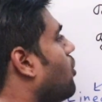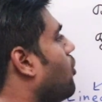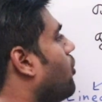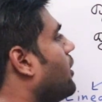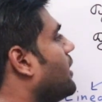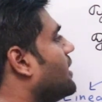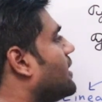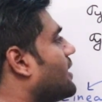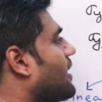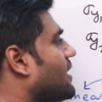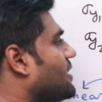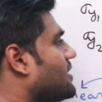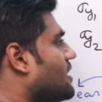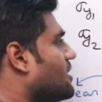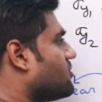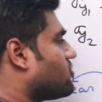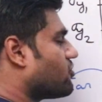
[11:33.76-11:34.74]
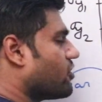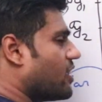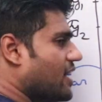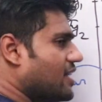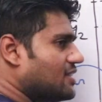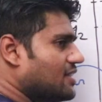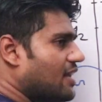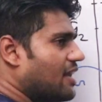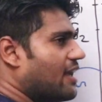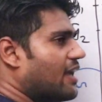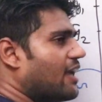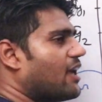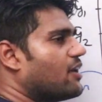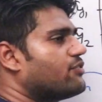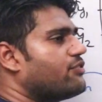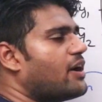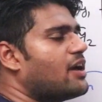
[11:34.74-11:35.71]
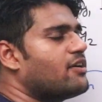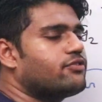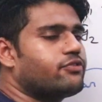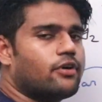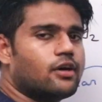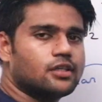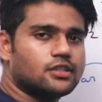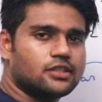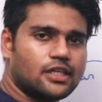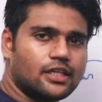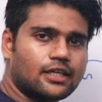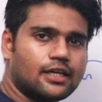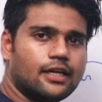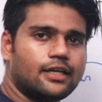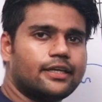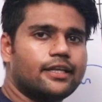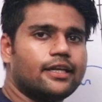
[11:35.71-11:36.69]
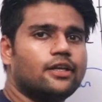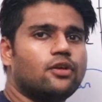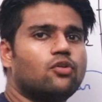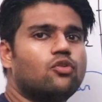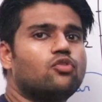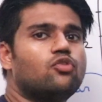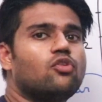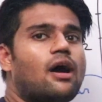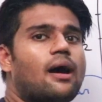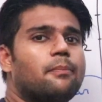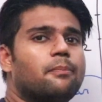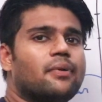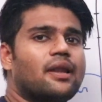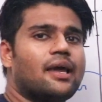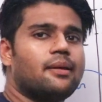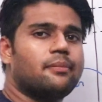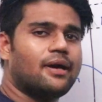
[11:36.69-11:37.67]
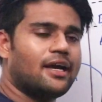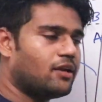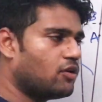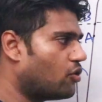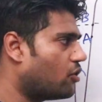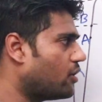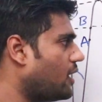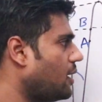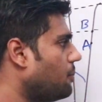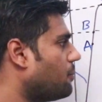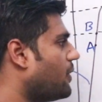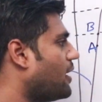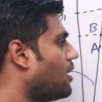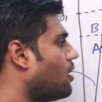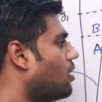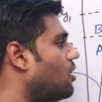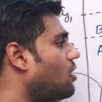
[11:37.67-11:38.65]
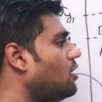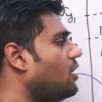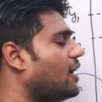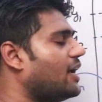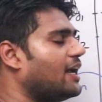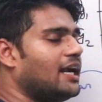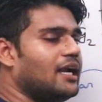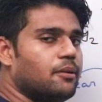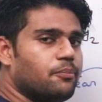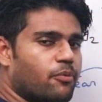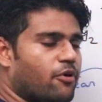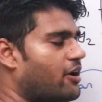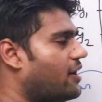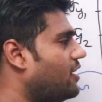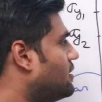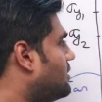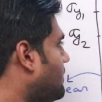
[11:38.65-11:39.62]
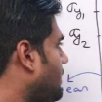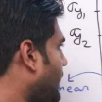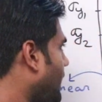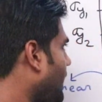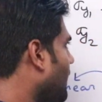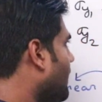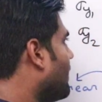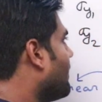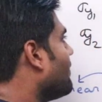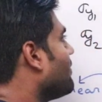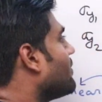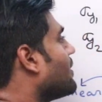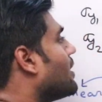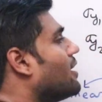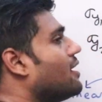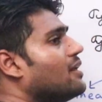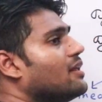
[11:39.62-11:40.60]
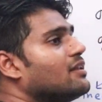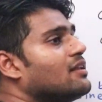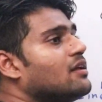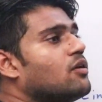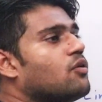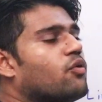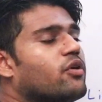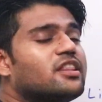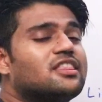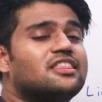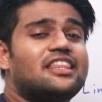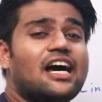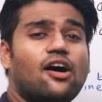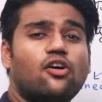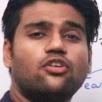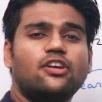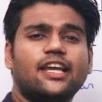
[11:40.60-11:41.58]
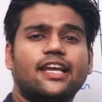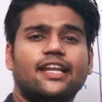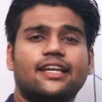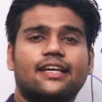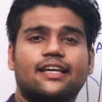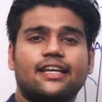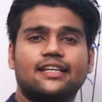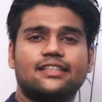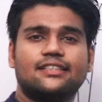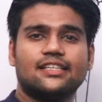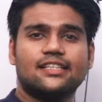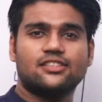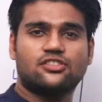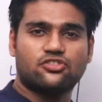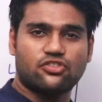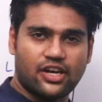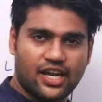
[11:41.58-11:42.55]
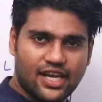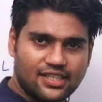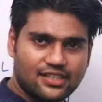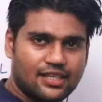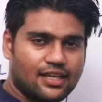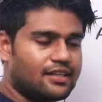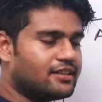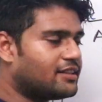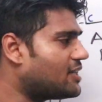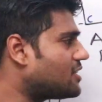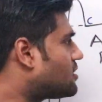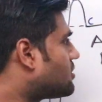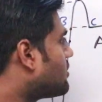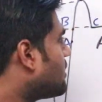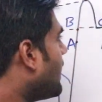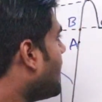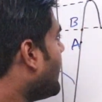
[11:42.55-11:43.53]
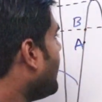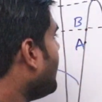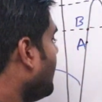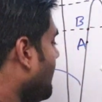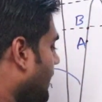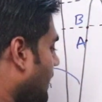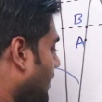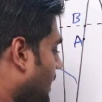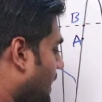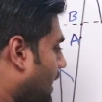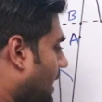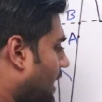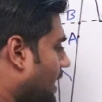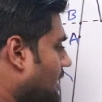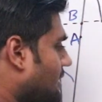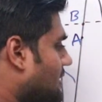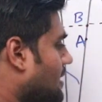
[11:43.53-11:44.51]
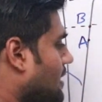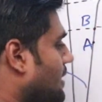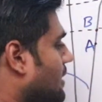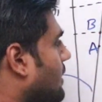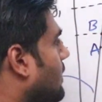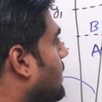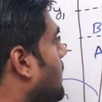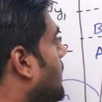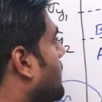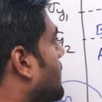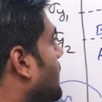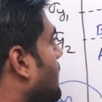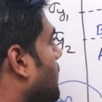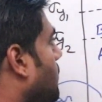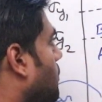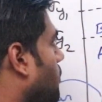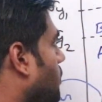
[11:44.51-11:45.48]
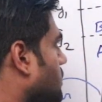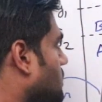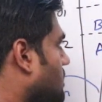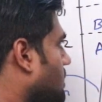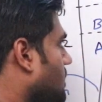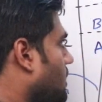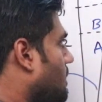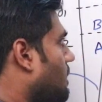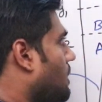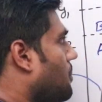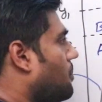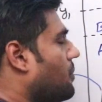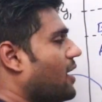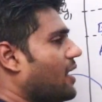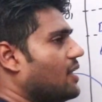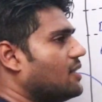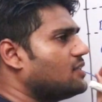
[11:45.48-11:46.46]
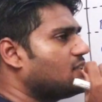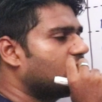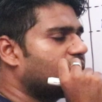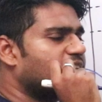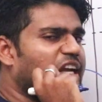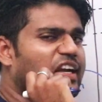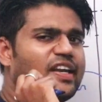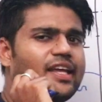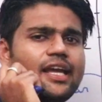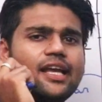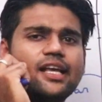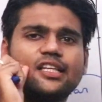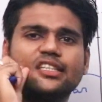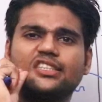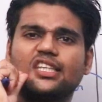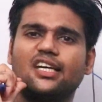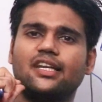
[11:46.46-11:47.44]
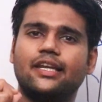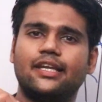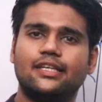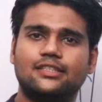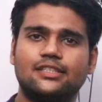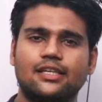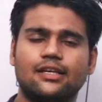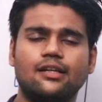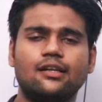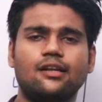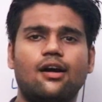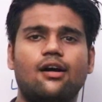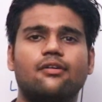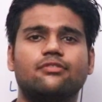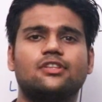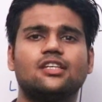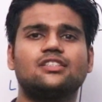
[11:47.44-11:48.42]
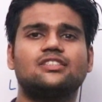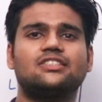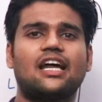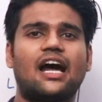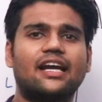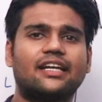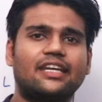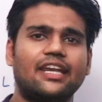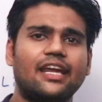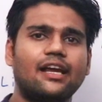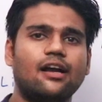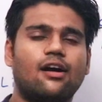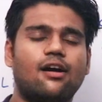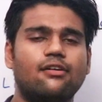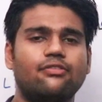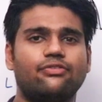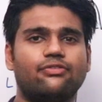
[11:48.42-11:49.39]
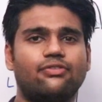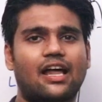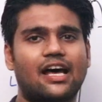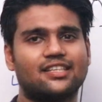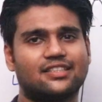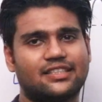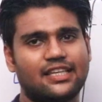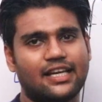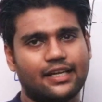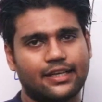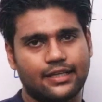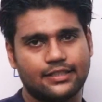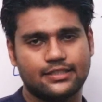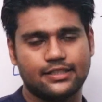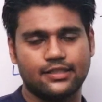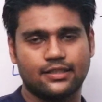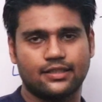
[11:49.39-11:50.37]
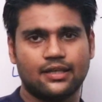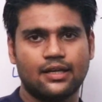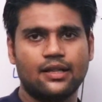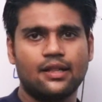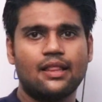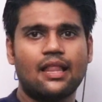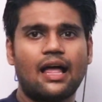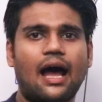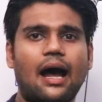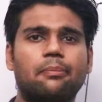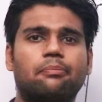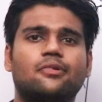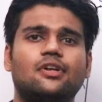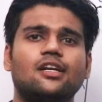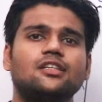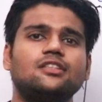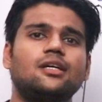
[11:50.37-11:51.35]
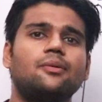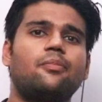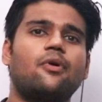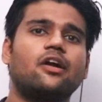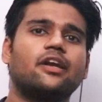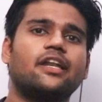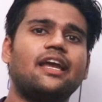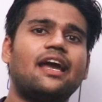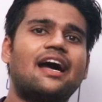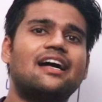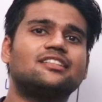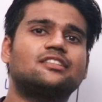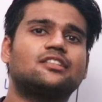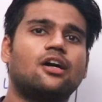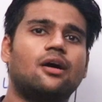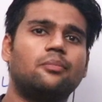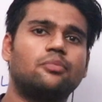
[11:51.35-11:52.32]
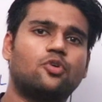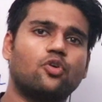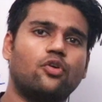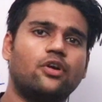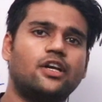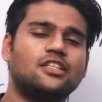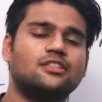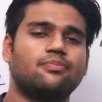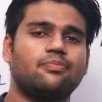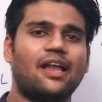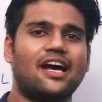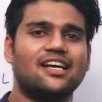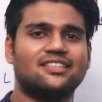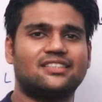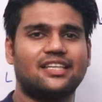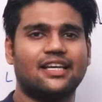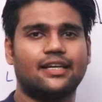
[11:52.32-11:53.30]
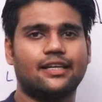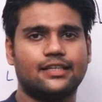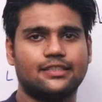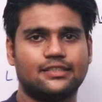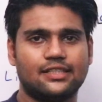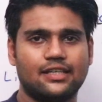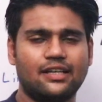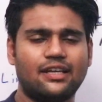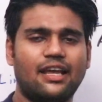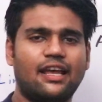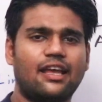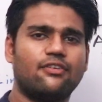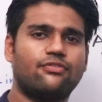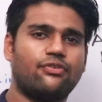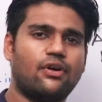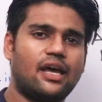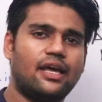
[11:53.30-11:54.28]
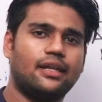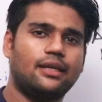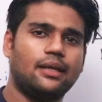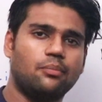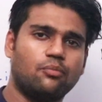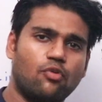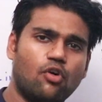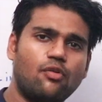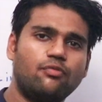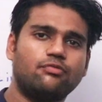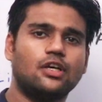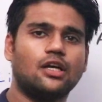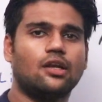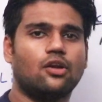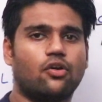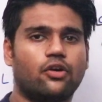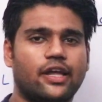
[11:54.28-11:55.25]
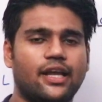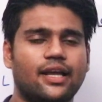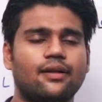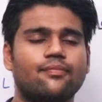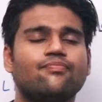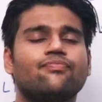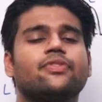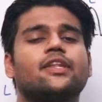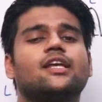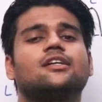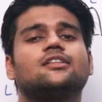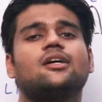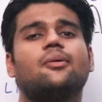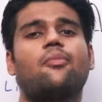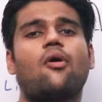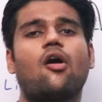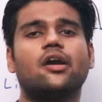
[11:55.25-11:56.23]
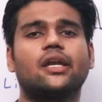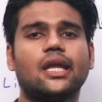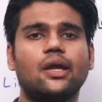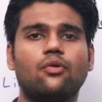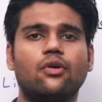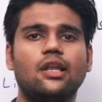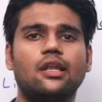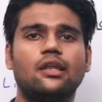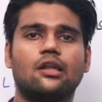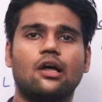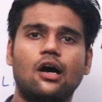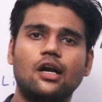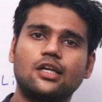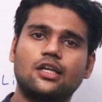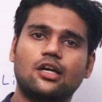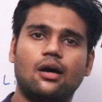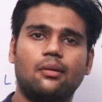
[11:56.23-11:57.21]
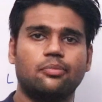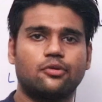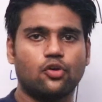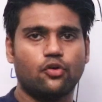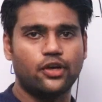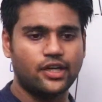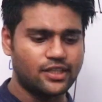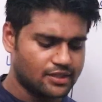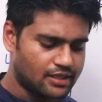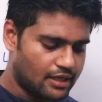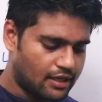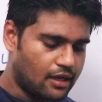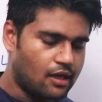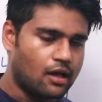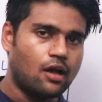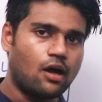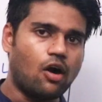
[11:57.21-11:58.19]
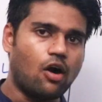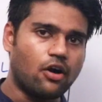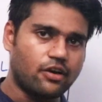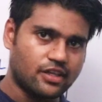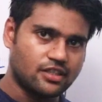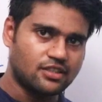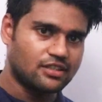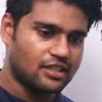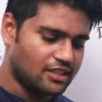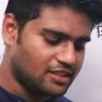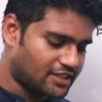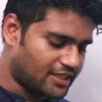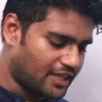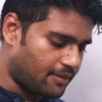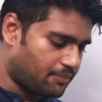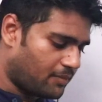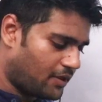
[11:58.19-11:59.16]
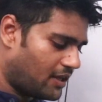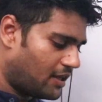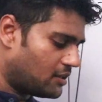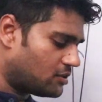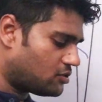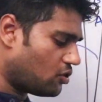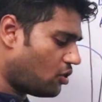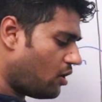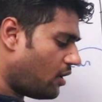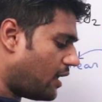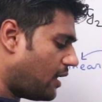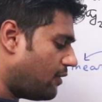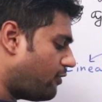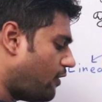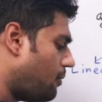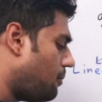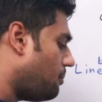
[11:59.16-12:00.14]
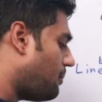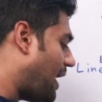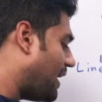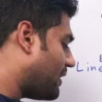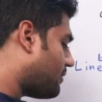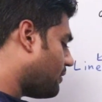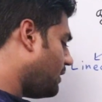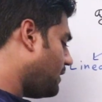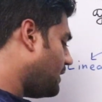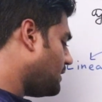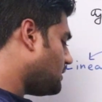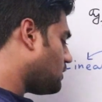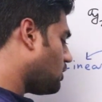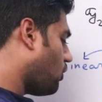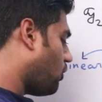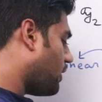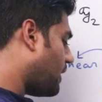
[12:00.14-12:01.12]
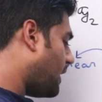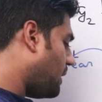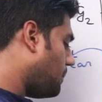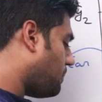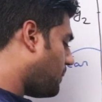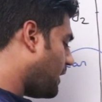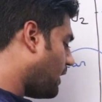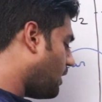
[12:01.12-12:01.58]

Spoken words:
no increase in stress. If I further continue to apply my loading beyond yield point C without increasing stress, the strain is continuous. Means CD is the region of the starting of plastic region. After the body has come to its plastic region, if I remove the loading, the body will not come to its original shape. So if a material is loaded